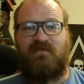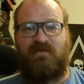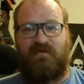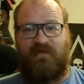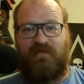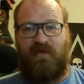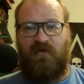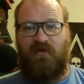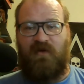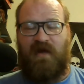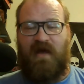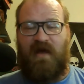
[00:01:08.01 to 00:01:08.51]

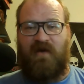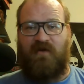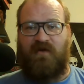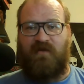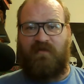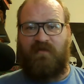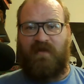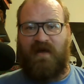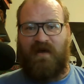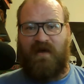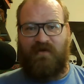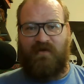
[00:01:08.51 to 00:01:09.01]
we were out and
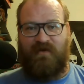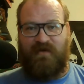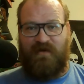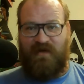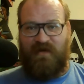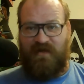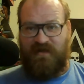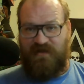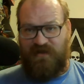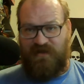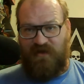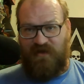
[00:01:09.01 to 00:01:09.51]
about and
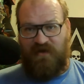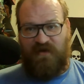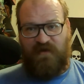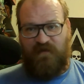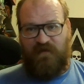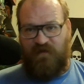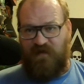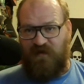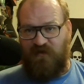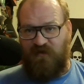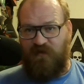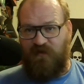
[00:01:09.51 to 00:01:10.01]
I started to
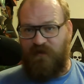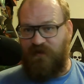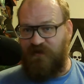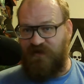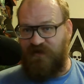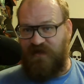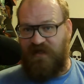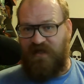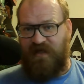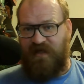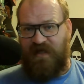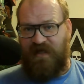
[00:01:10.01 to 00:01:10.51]
feel
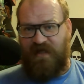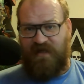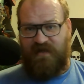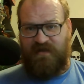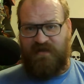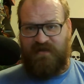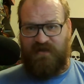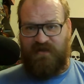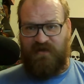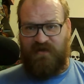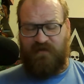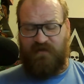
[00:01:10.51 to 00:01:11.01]
woozy again.
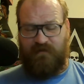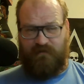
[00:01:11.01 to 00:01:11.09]
So,